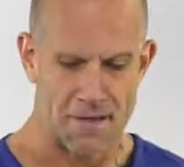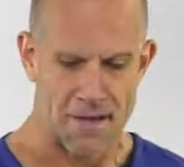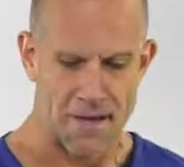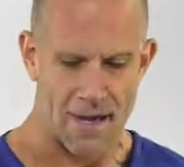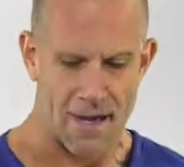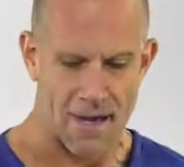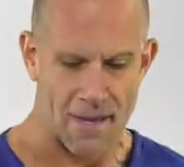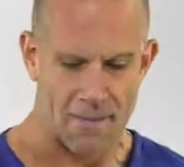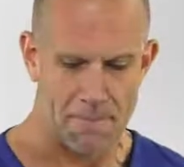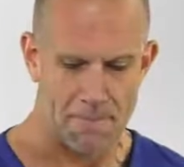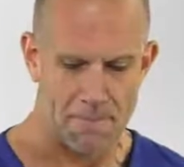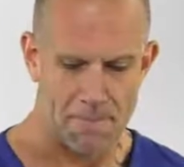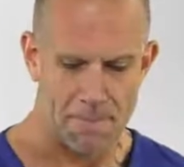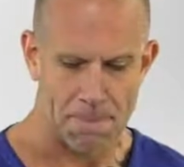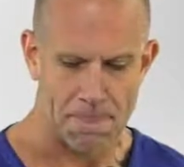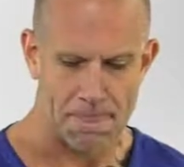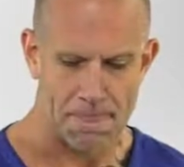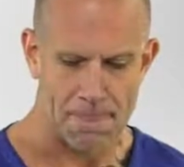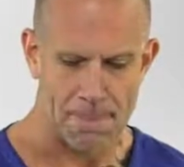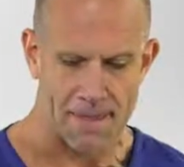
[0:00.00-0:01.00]
Um,
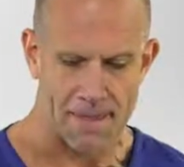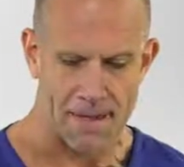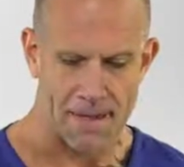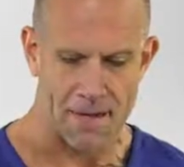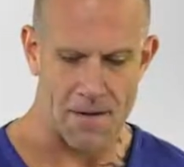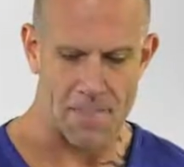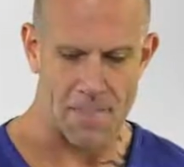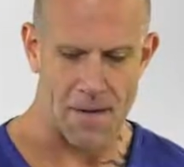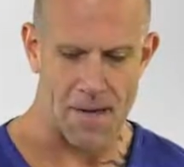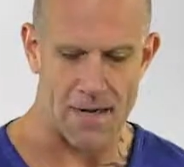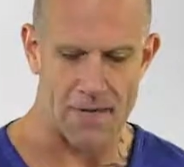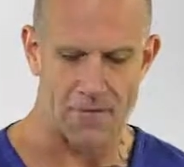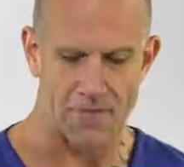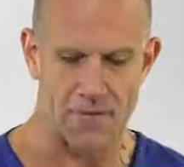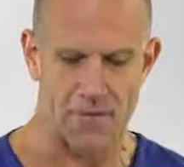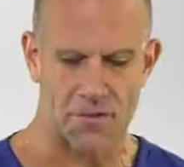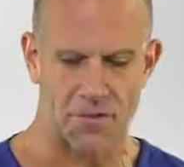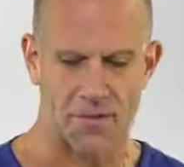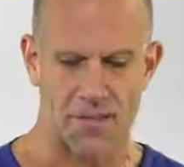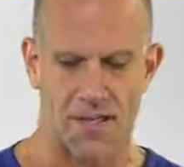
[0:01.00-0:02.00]
the combined
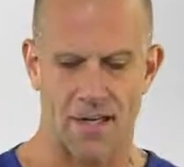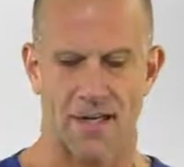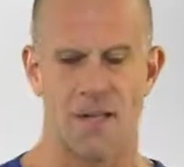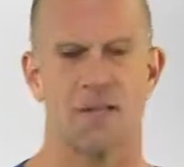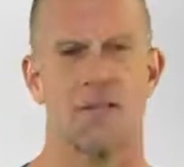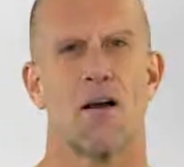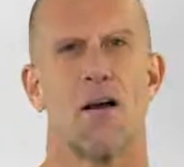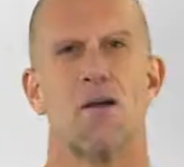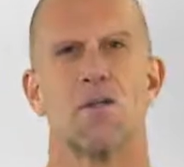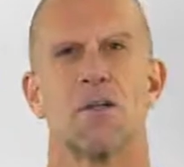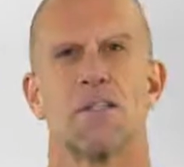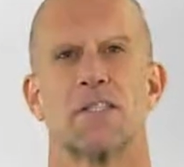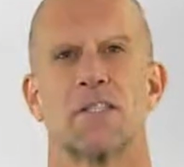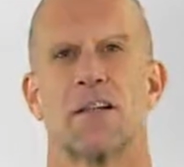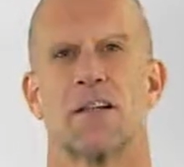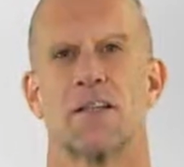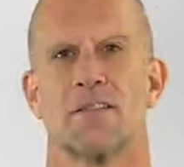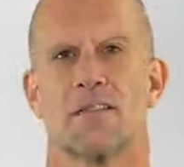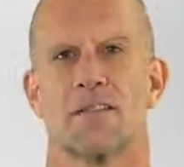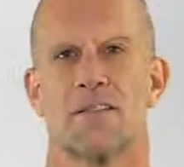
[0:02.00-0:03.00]
first second law, which tells